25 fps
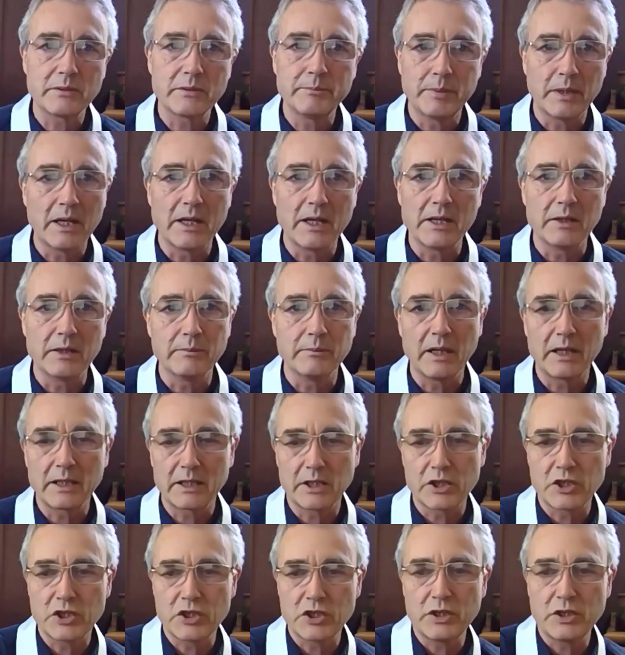by them like a
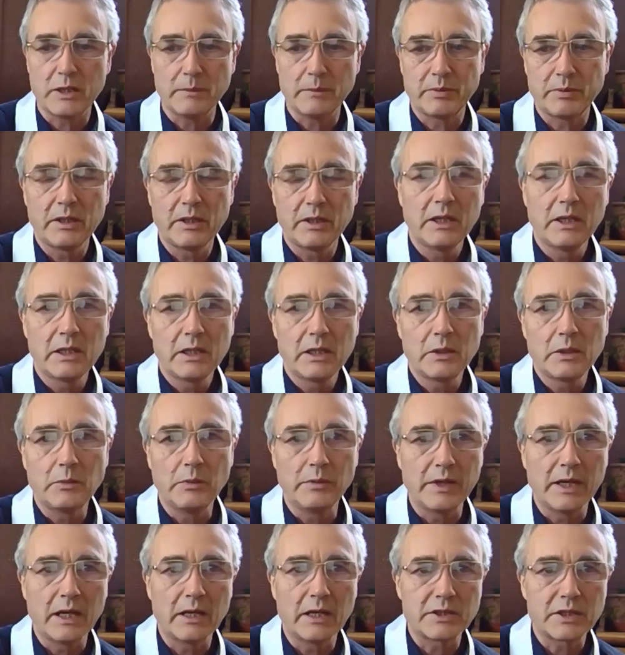ship
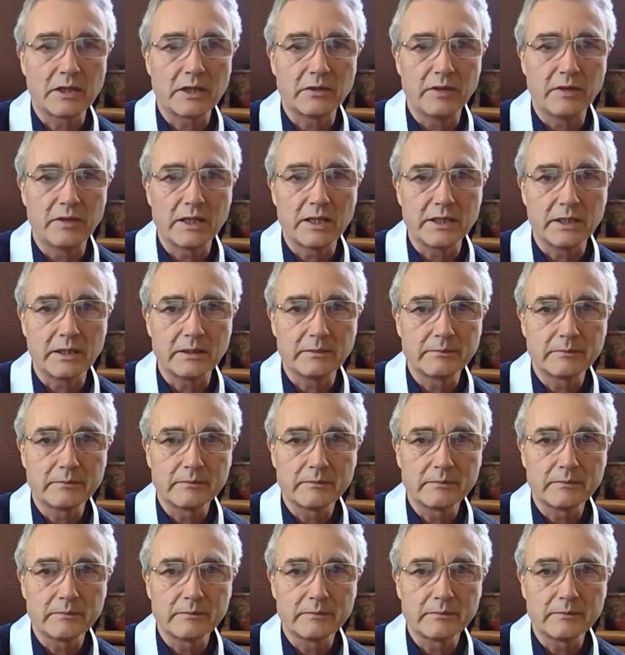without a rudder.